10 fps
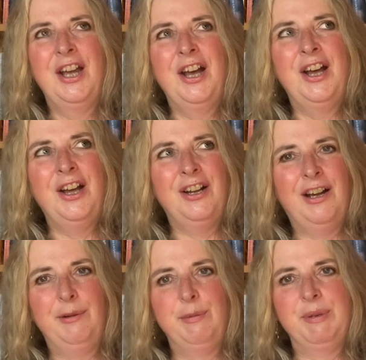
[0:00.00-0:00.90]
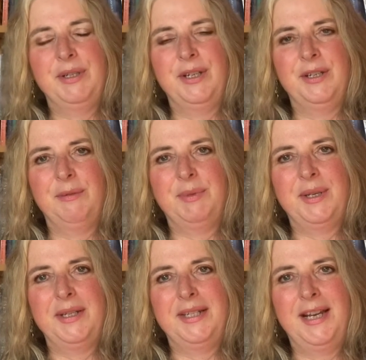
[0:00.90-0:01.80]
Her life's been turned
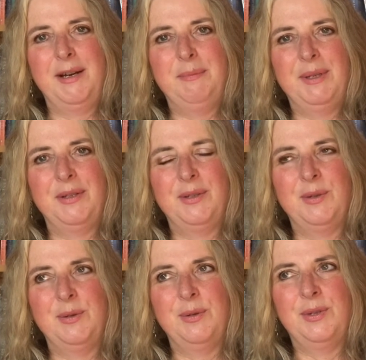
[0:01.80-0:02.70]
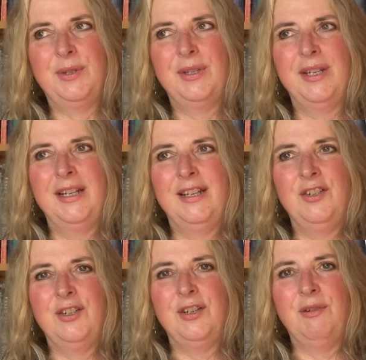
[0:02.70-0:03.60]
upside down because, of course,
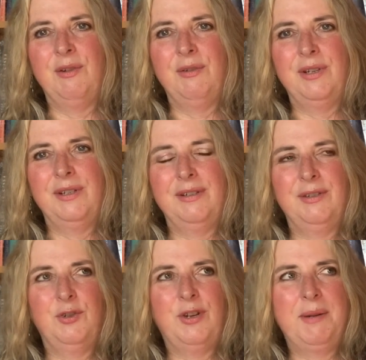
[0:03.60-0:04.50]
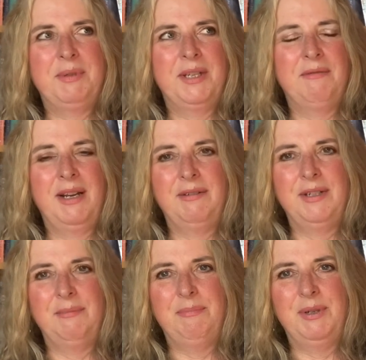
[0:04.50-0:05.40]
she's no longer traipsing around
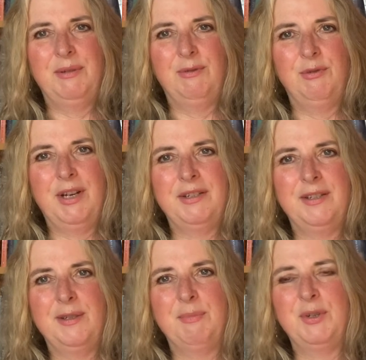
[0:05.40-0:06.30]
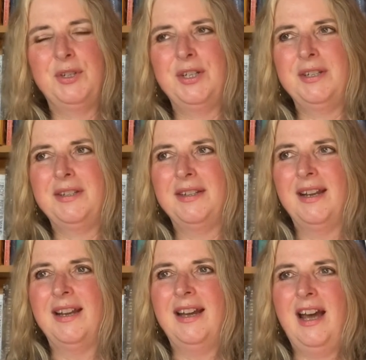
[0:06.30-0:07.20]
in beautiful dresses, but she's
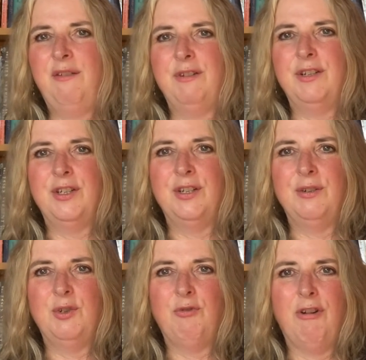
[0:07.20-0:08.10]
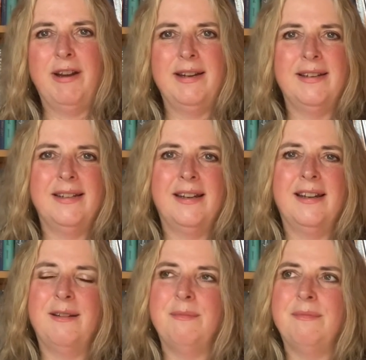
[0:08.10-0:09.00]
having to try
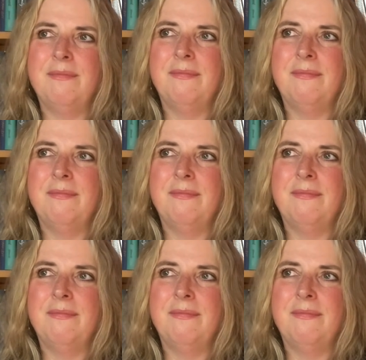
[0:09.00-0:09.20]
and